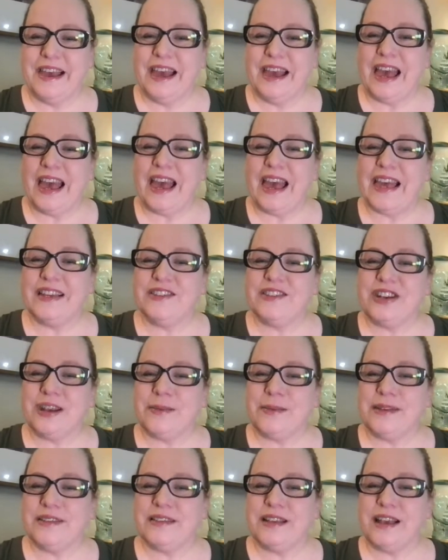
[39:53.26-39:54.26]
And
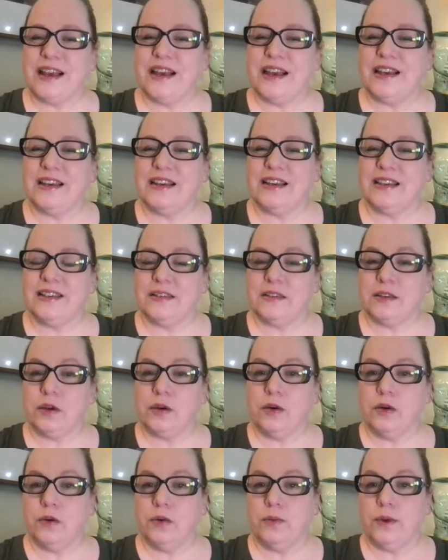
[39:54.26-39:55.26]
Jamie says,
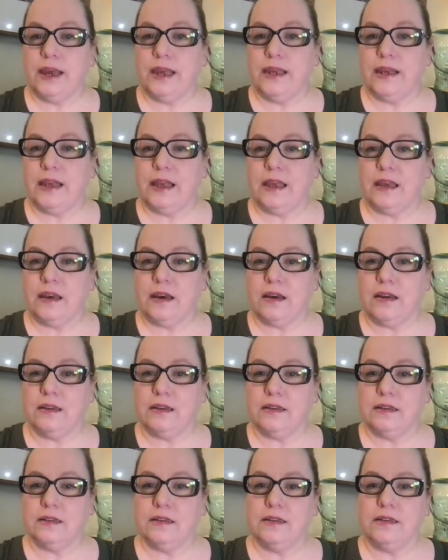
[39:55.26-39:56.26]
oh, wait, hang on.
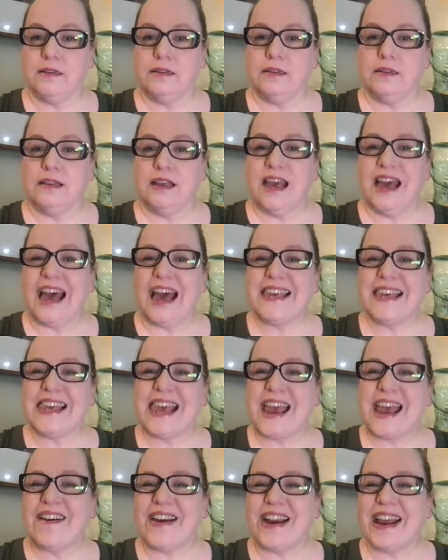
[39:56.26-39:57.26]
Hi,
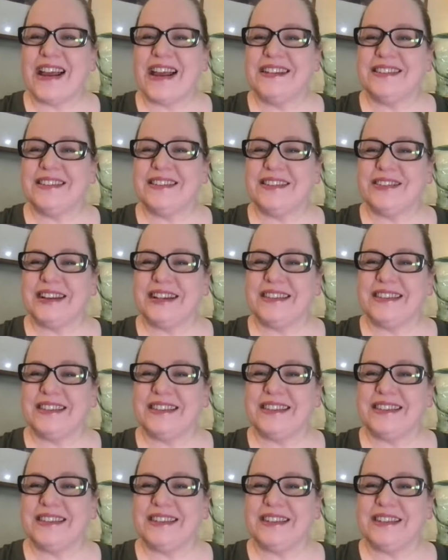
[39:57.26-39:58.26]
Karen. So nice to
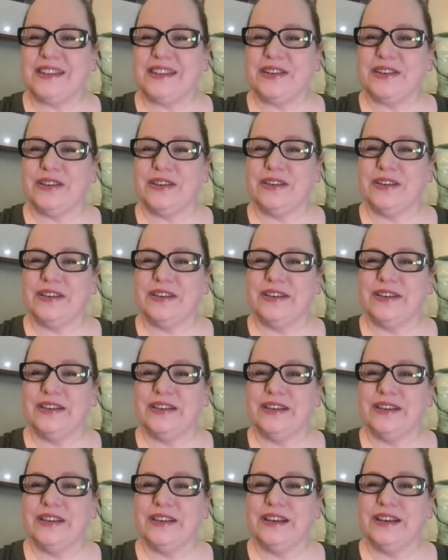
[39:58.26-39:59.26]
see you.
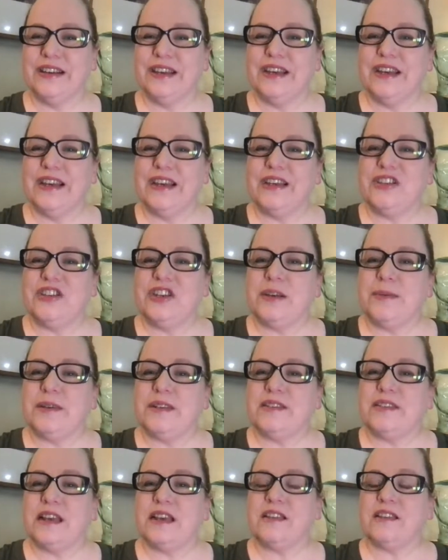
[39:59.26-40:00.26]
Jamie
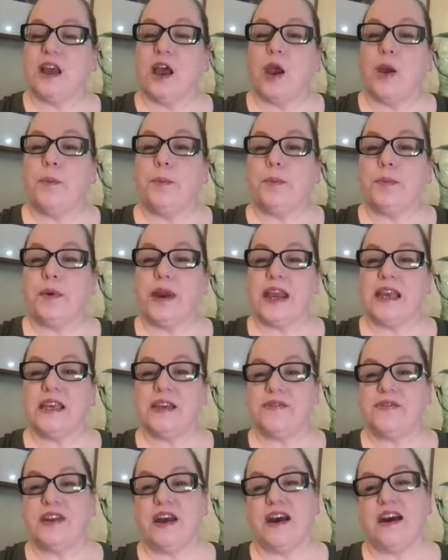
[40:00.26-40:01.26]
says, break
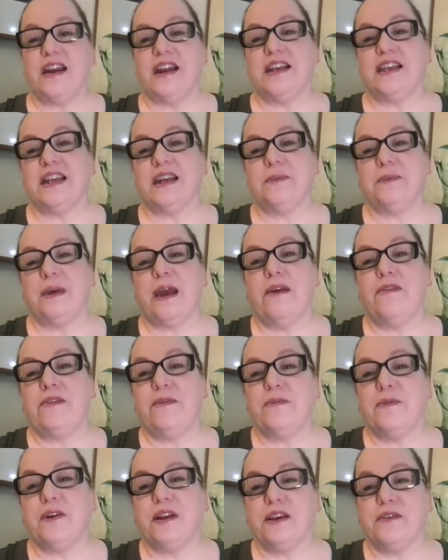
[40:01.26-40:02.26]
of dawn. I get up every
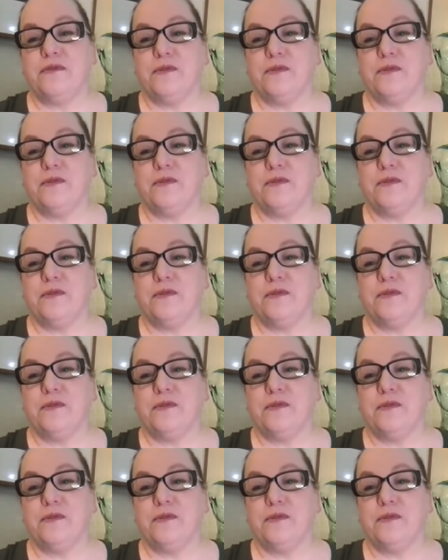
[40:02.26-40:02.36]
morning at